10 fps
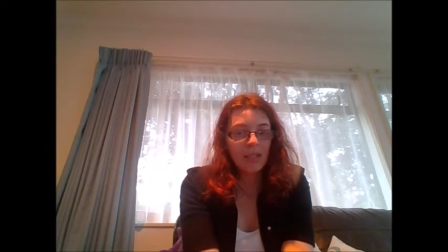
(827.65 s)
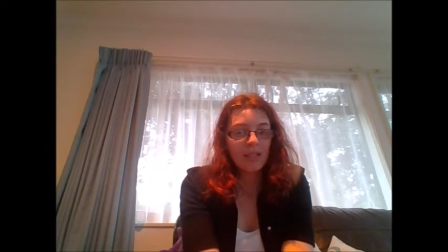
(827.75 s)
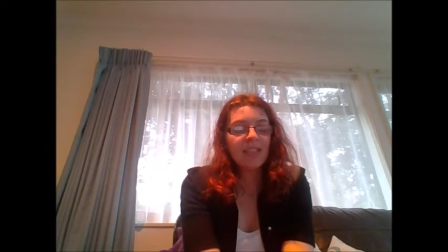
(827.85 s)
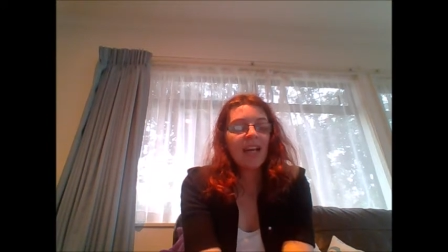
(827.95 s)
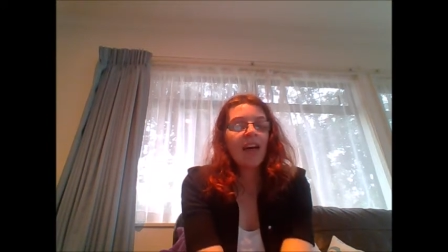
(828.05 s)

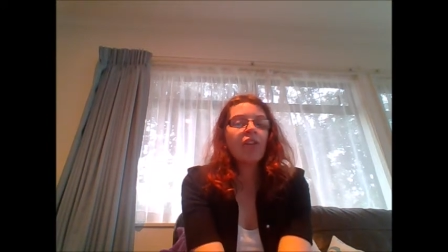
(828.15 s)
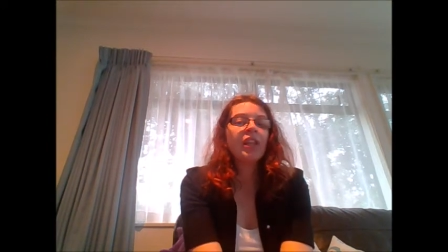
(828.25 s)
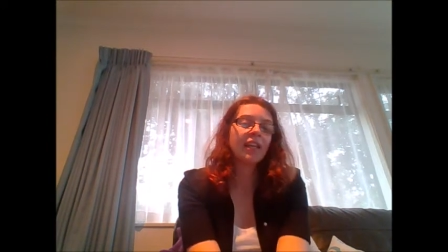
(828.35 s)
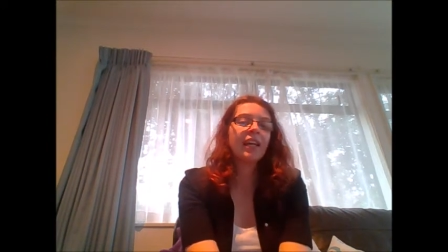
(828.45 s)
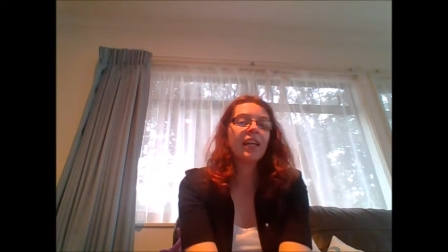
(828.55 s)
The other
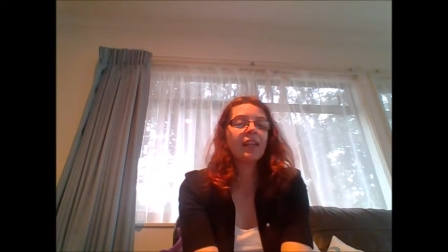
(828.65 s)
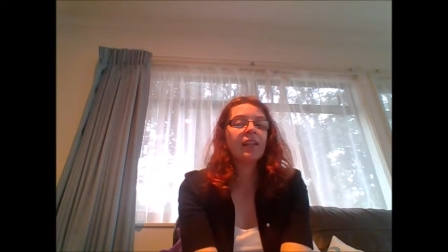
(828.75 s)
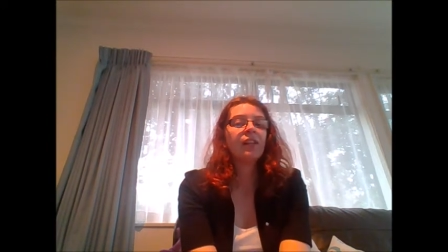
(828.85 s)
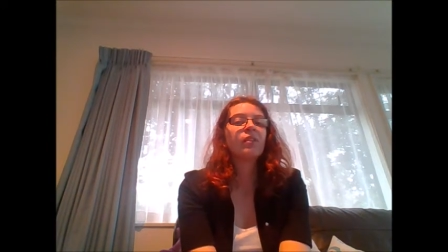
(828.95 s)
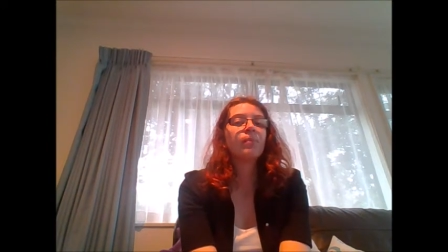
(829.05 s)
thing
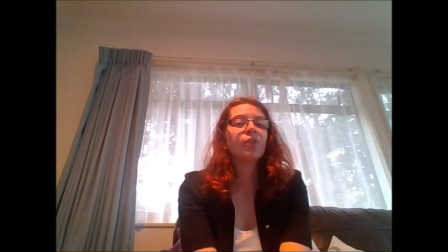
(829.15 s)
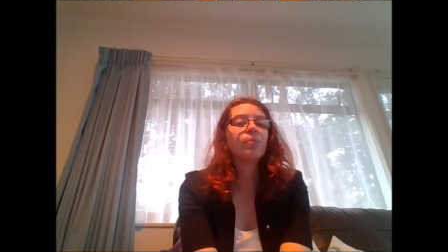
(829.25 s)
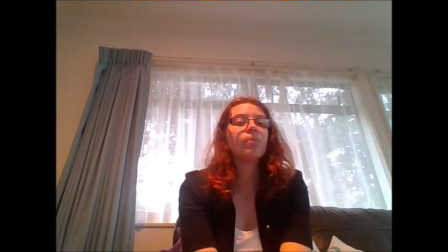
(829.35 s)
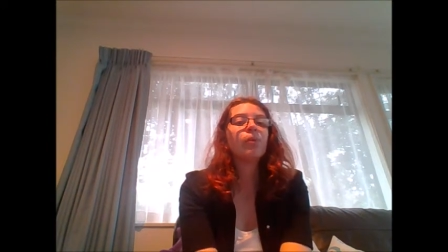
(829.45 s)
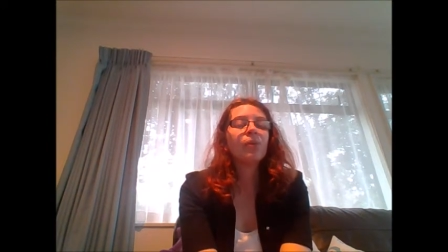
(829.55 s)
that is the most
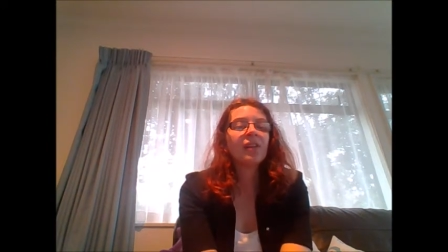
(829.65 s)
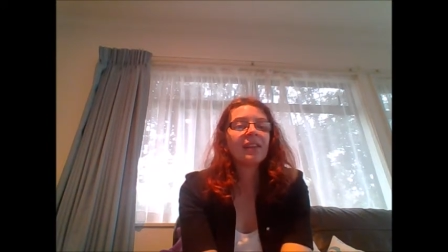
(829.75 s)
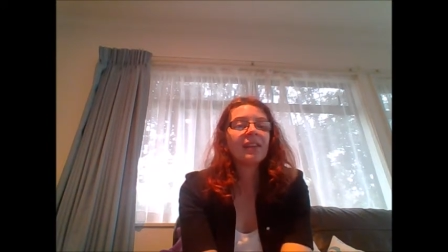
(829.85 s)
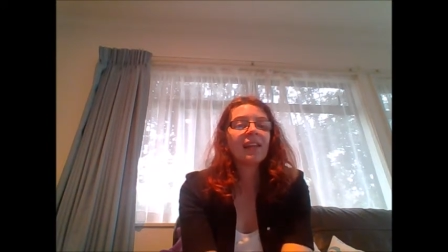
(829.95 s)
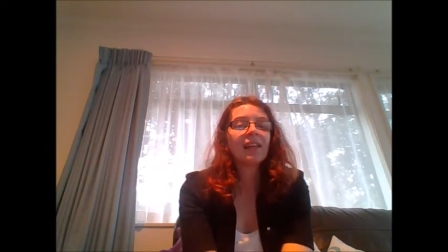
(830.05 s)

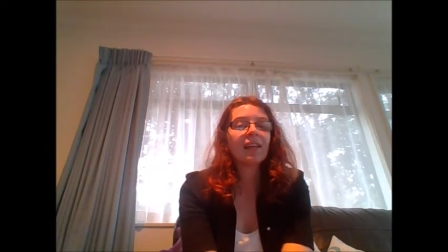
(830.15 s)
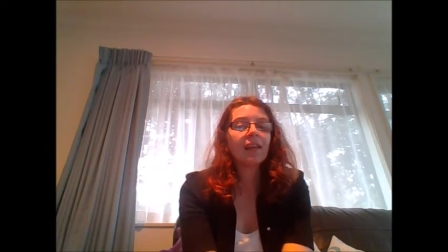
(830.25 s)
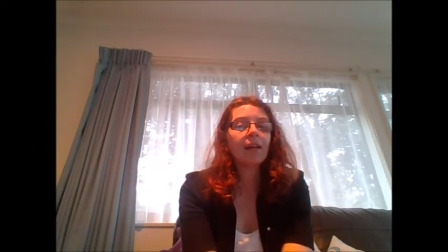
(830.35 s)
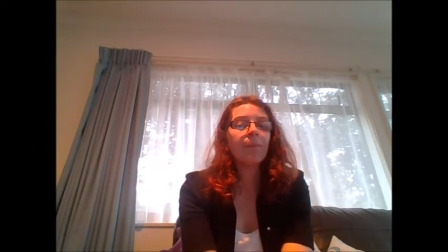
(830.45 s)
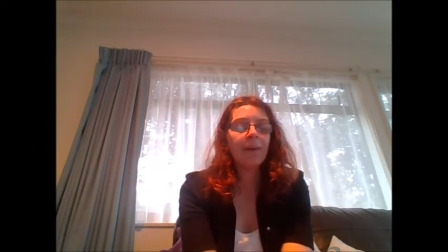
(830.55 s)
important thing
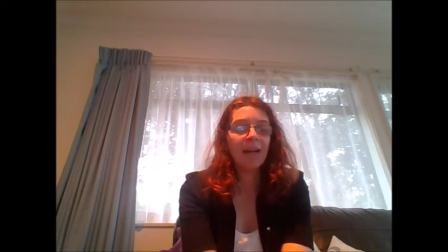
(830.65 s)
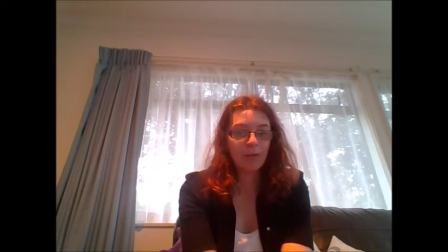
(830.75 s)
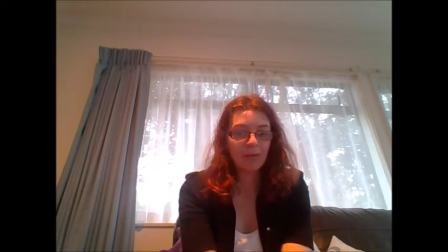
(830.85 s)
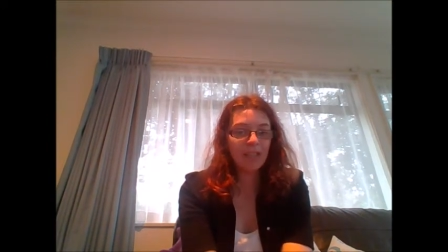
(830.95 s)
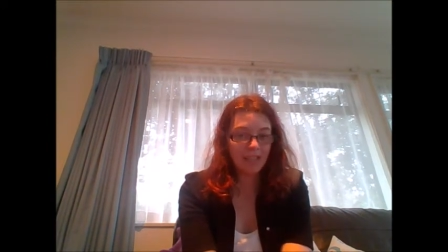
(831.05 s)

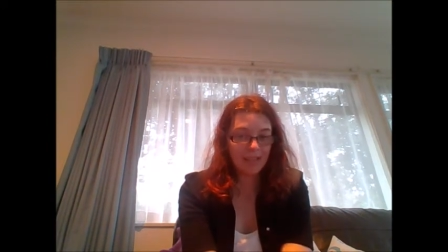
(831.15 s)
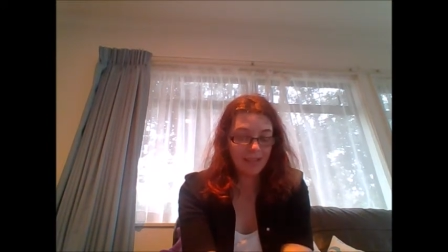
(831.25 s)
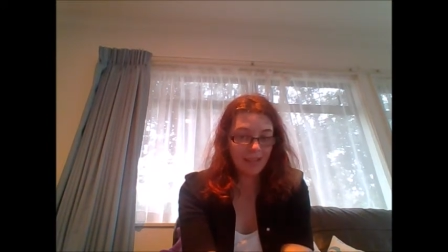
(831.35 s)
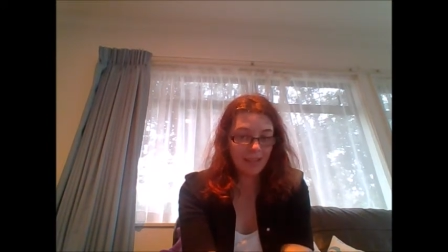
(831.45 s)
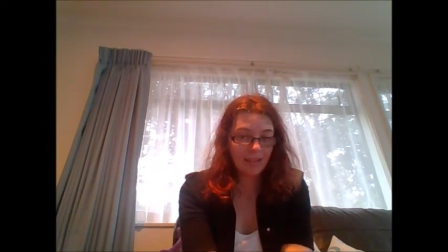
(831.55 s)
about
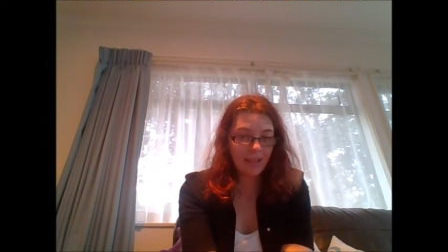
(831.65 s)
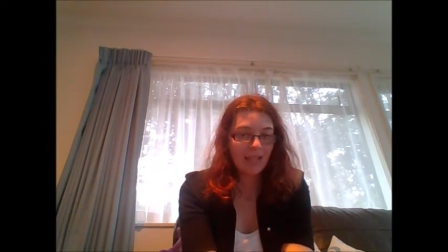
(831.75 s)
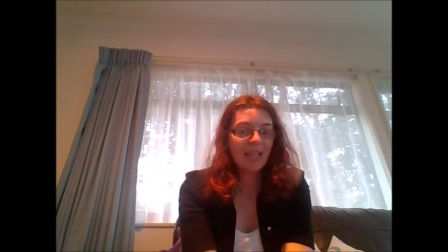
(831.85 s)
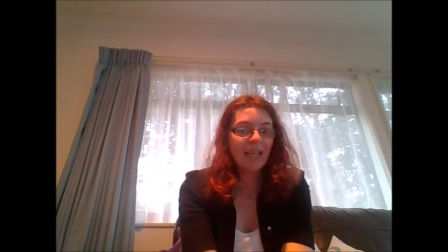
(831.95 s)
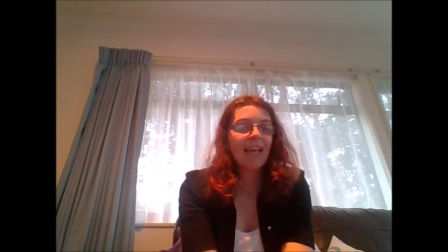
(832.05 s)
this
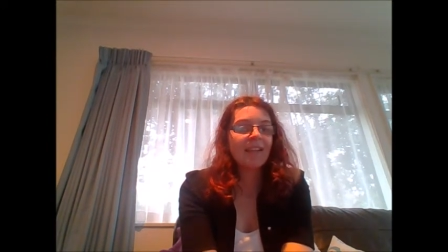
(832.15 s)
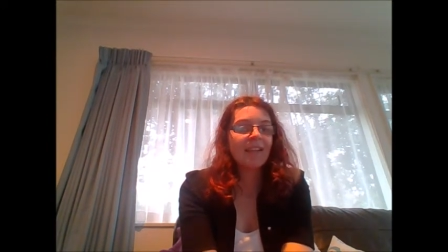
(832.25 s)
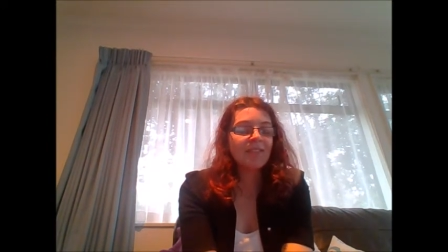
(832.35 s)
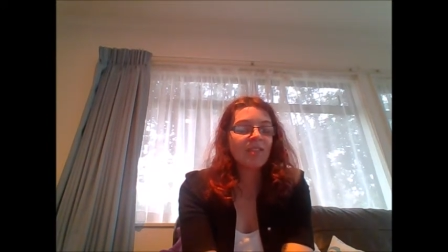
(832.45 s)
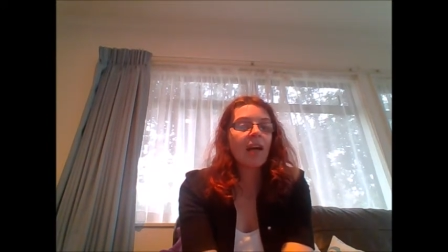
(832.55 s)

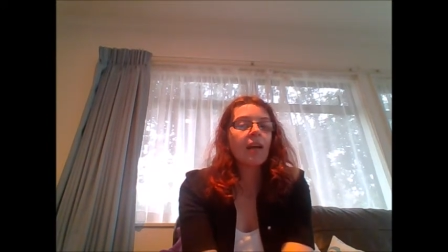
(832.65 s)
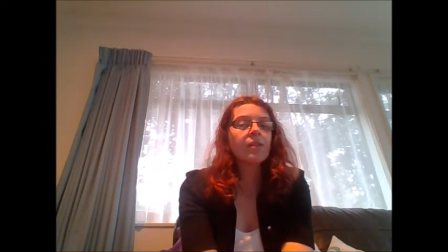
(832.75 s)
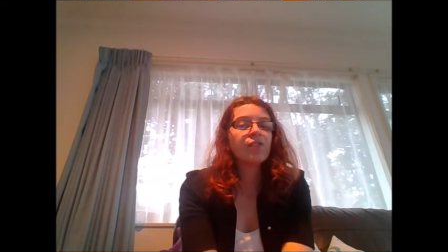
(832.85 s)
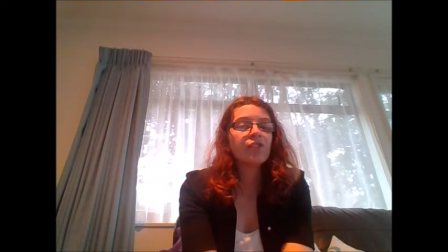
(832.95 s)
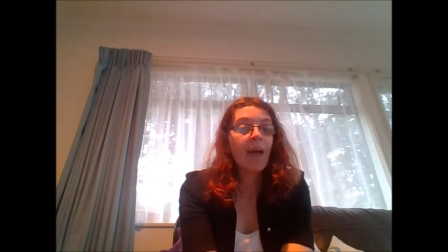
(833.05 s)
is
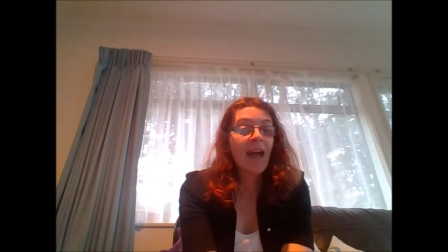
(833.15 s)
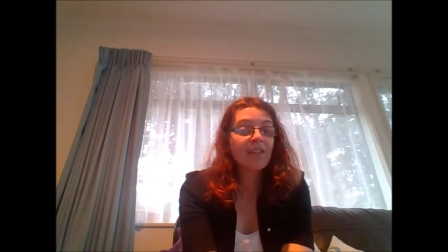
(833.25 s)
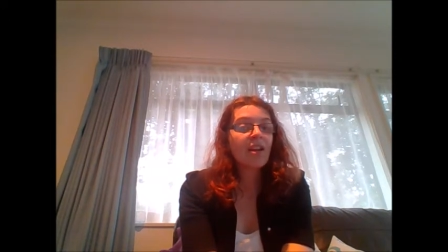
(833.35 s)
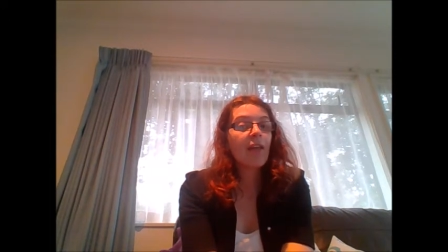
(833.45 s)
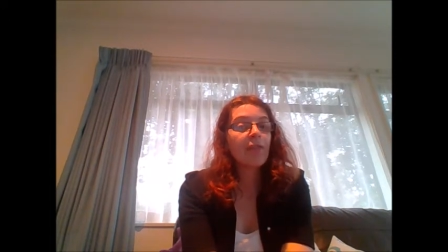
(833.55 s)

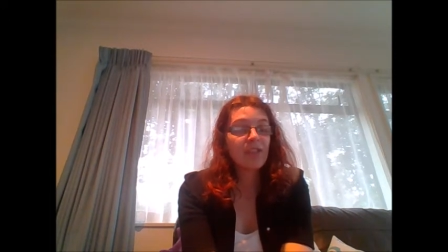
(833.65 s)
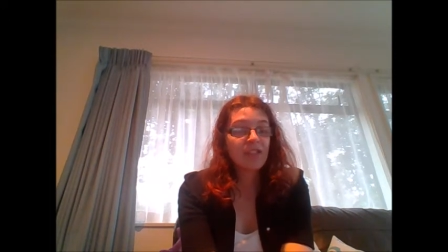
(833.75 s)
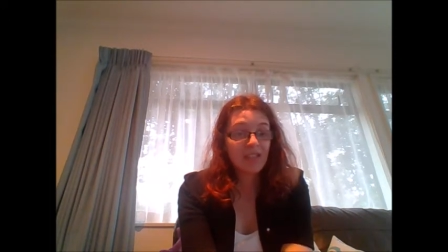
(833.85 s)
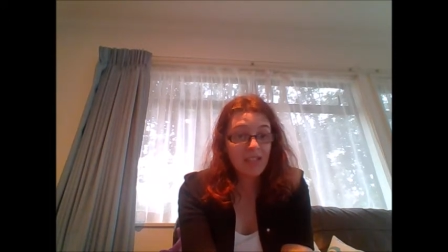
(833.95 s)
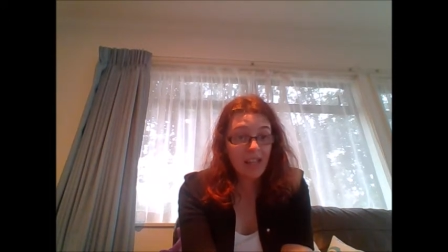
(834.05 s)
smash the
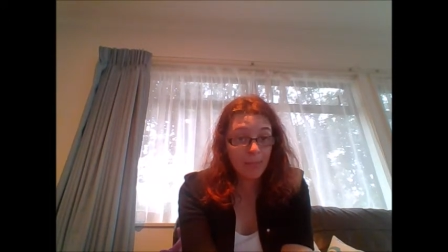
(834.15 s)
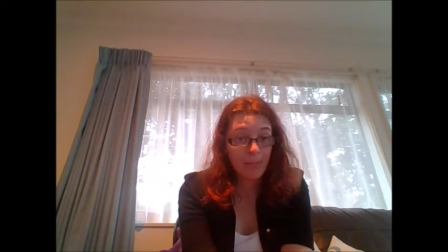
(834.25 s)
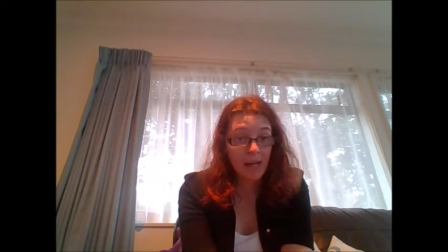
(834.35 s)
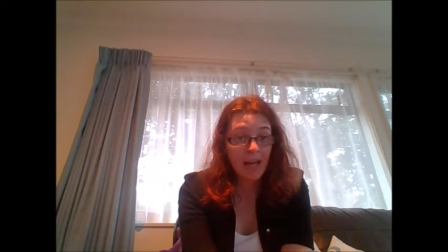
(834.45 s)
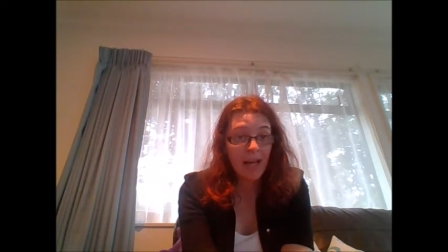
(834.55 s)

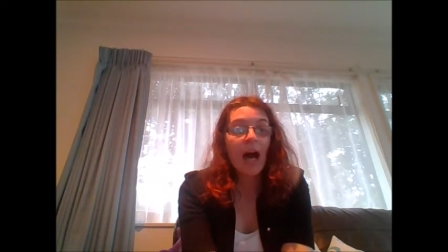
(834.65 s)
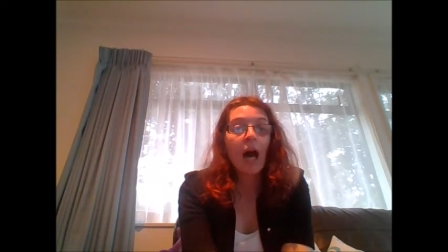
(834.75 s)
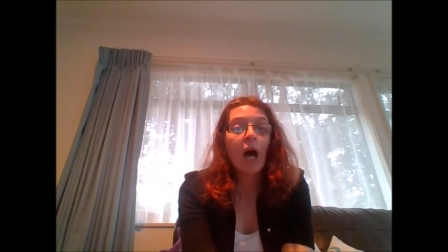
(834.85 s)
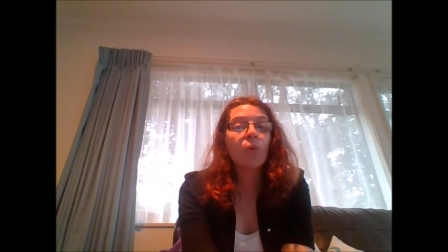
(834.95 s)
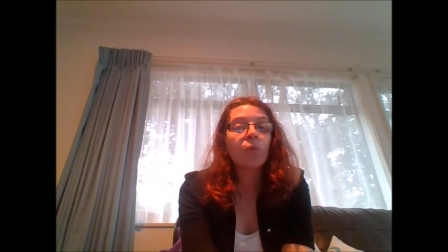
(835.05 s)
stigma
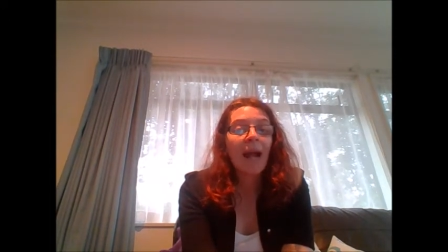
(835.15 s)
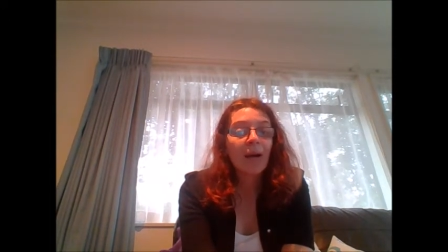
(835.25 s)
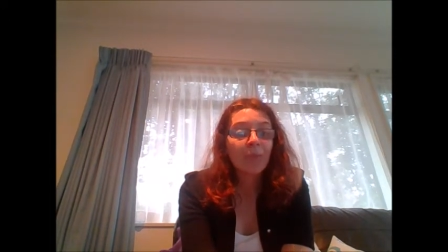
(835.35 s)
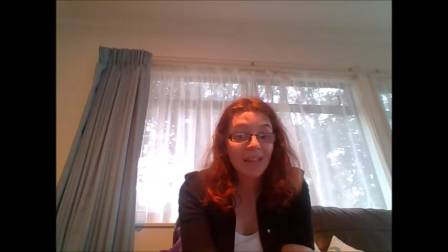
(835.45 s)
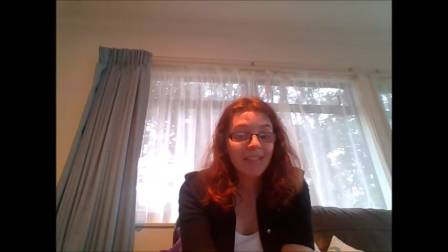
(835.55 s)

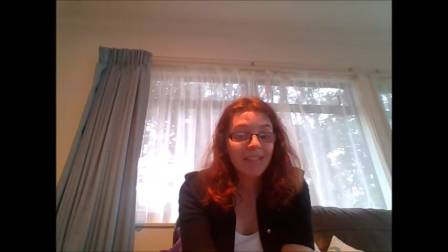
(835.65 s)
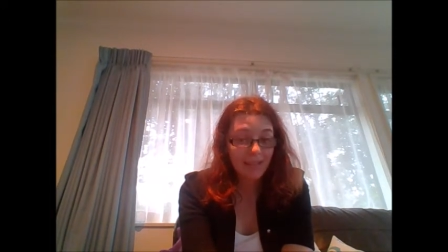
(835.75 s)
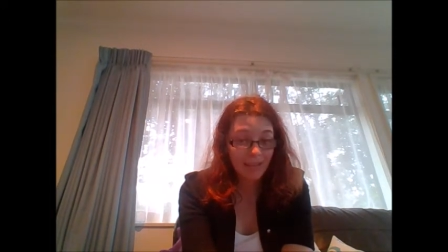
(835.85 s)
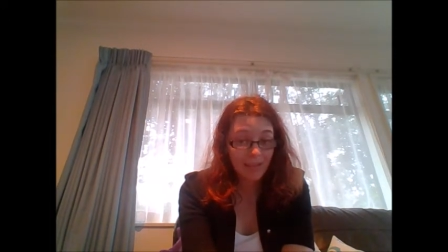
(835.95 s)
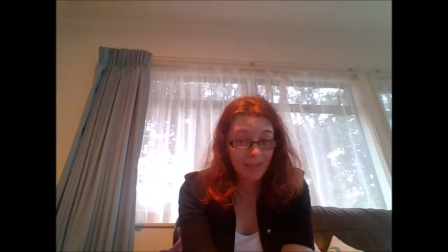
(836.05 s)
around it.